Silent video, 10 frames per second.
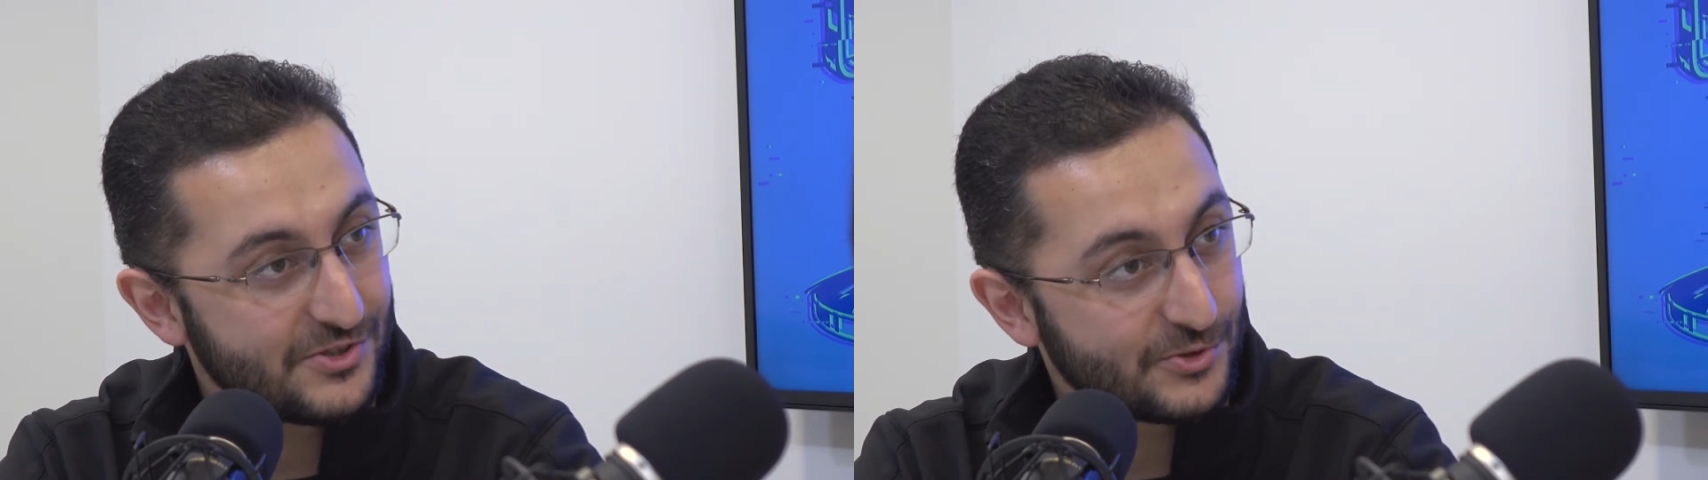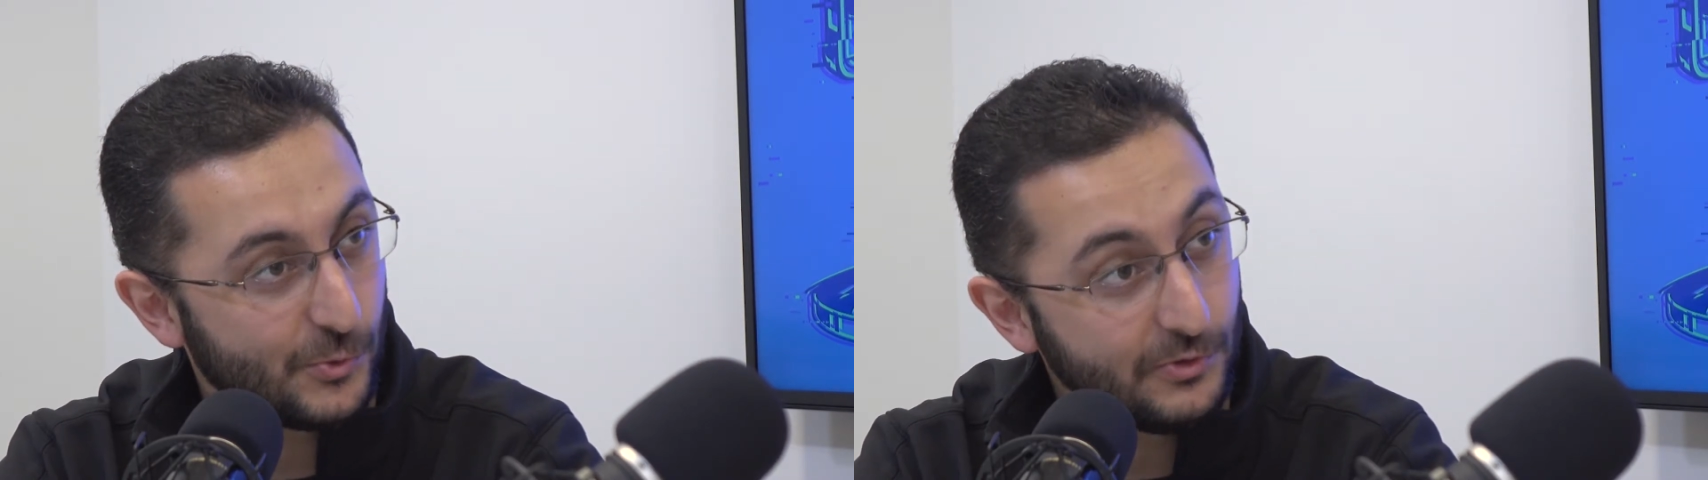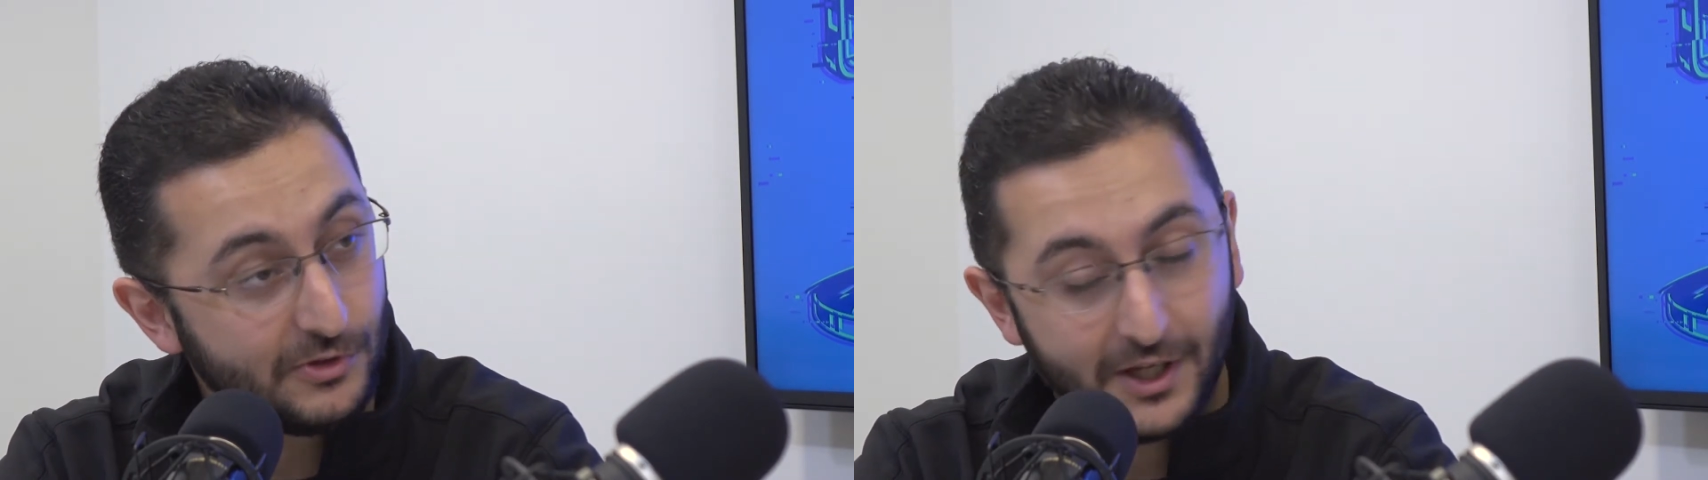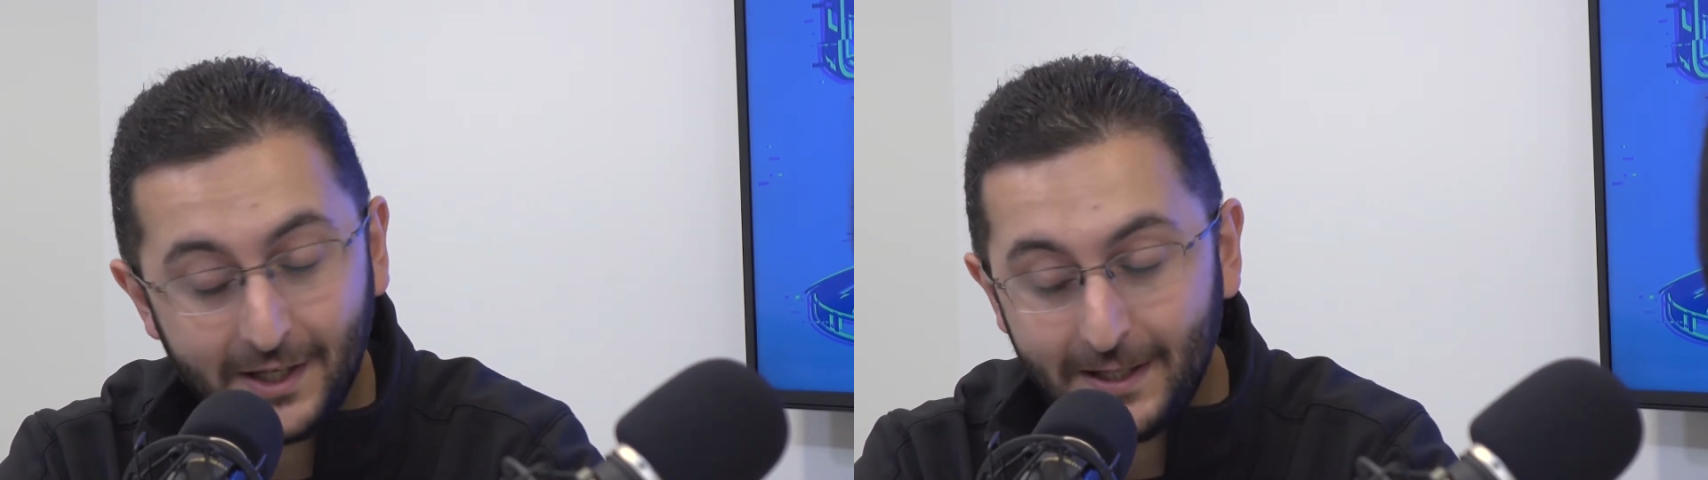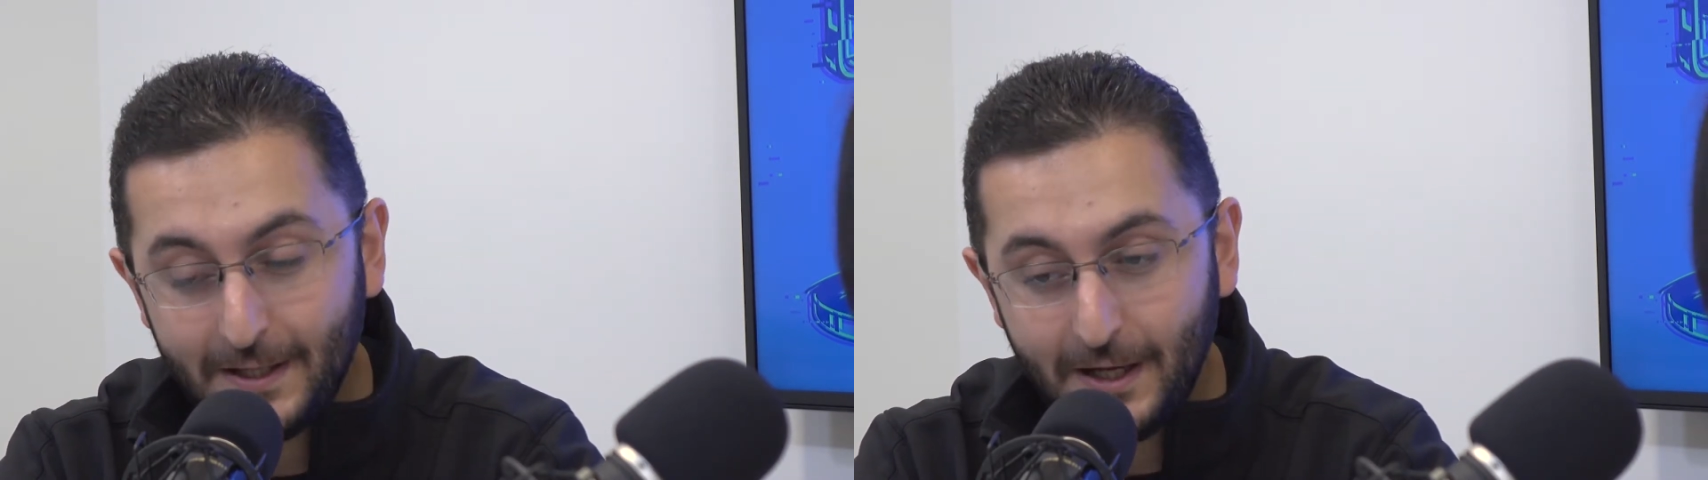school,
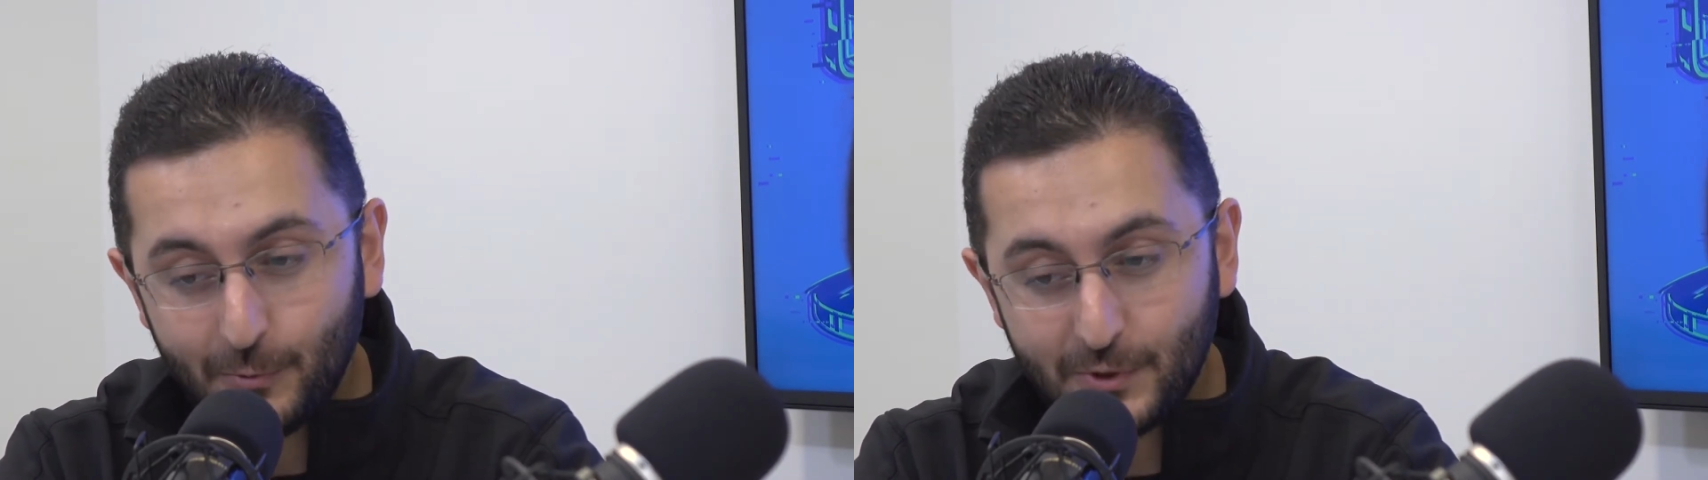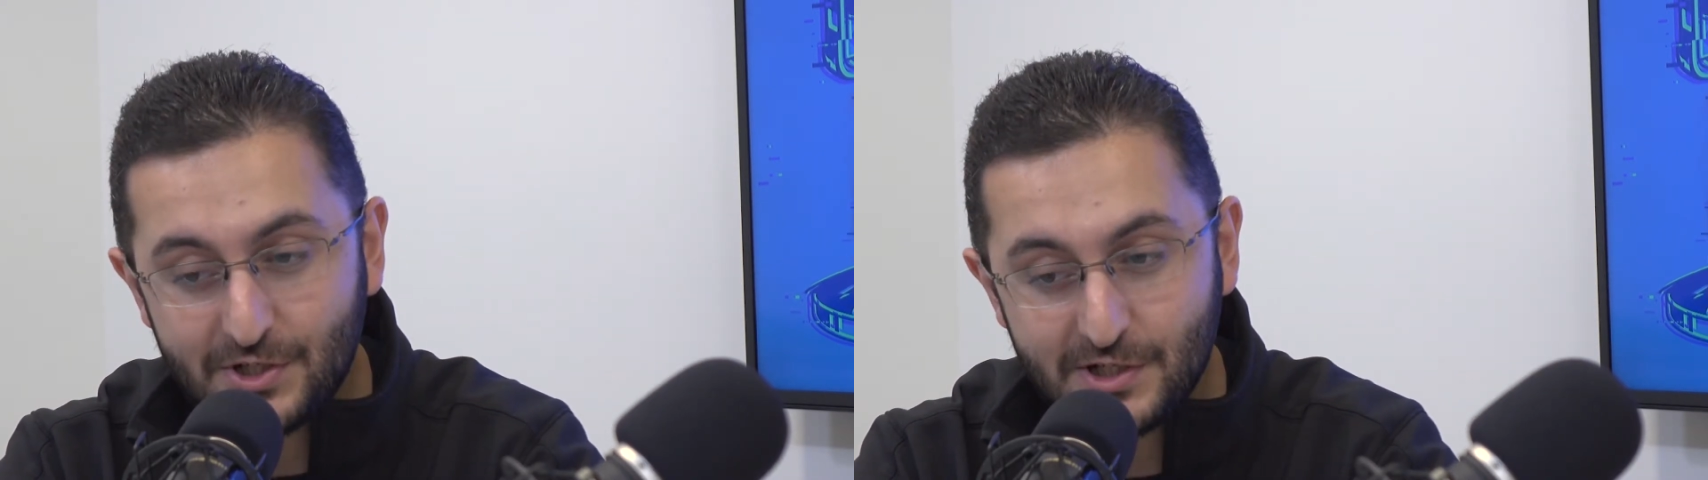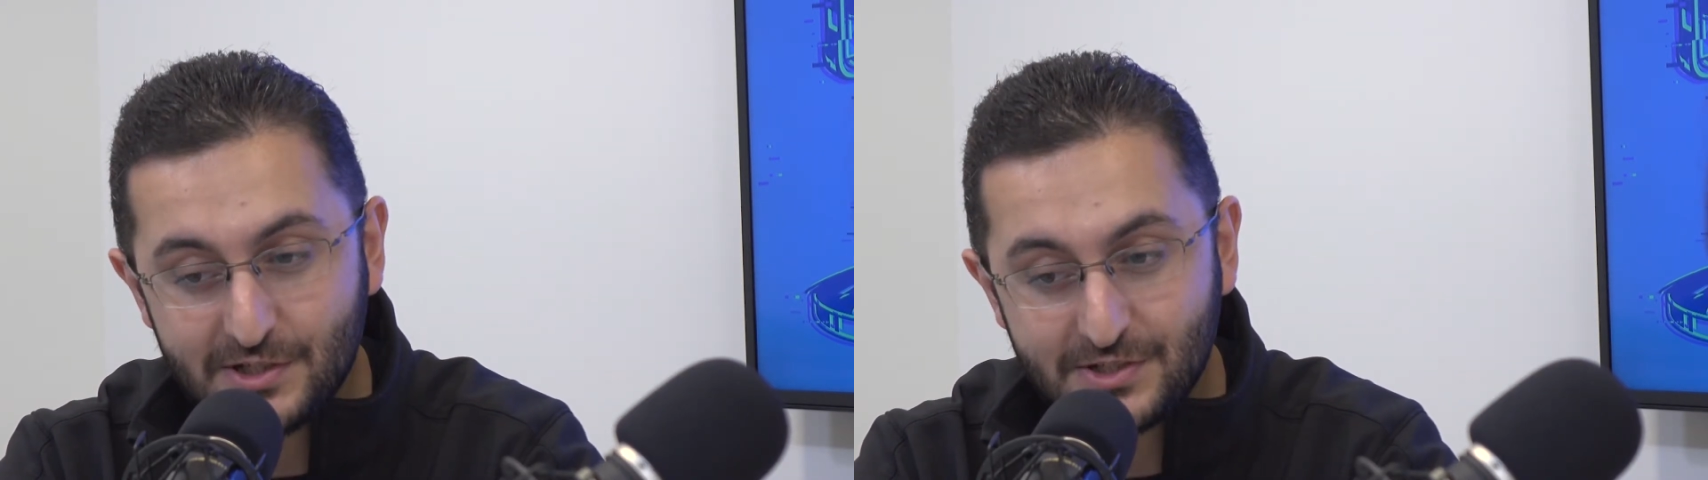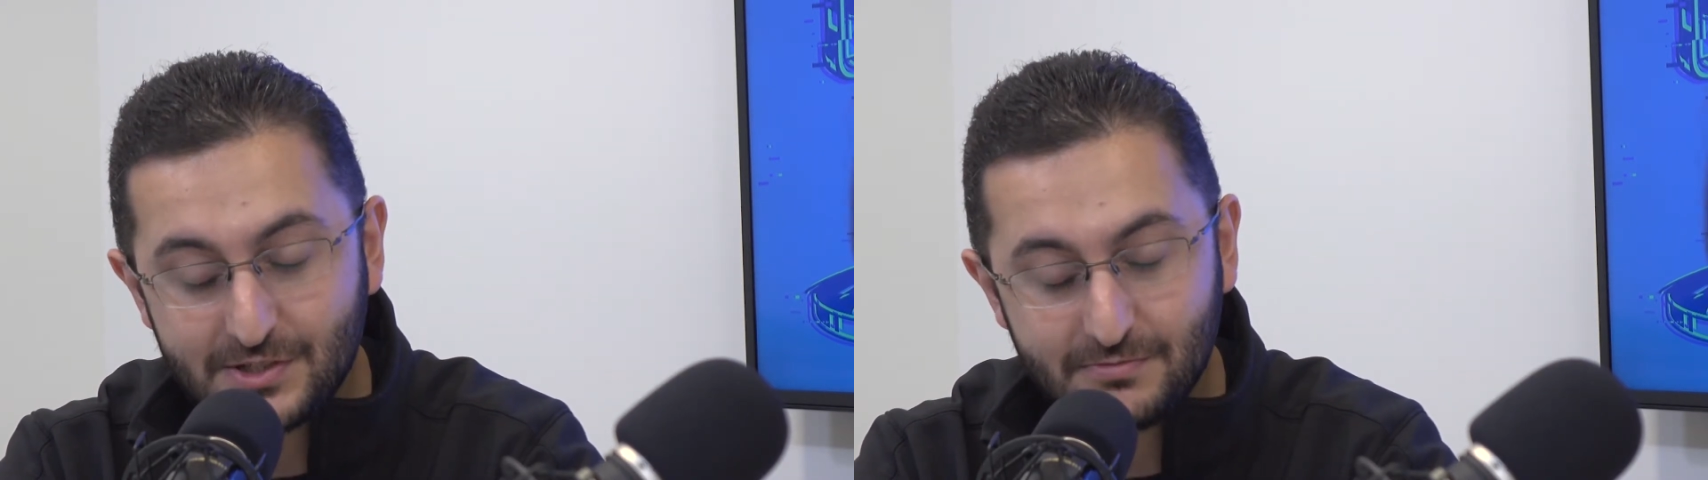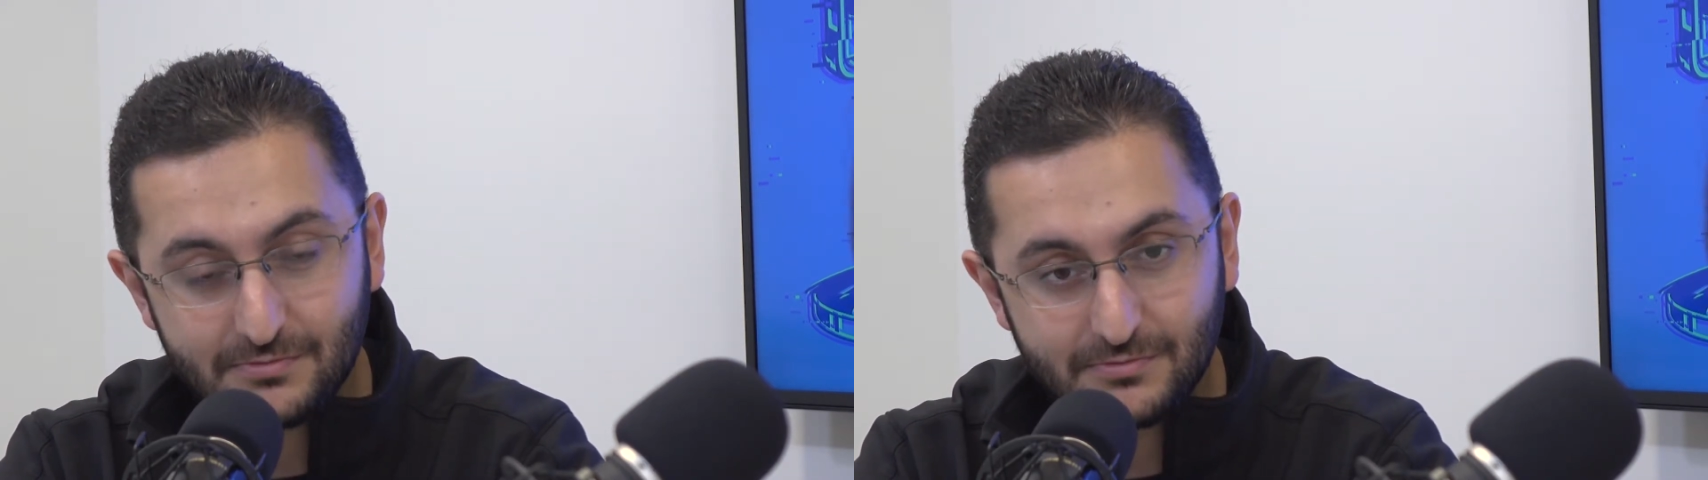which is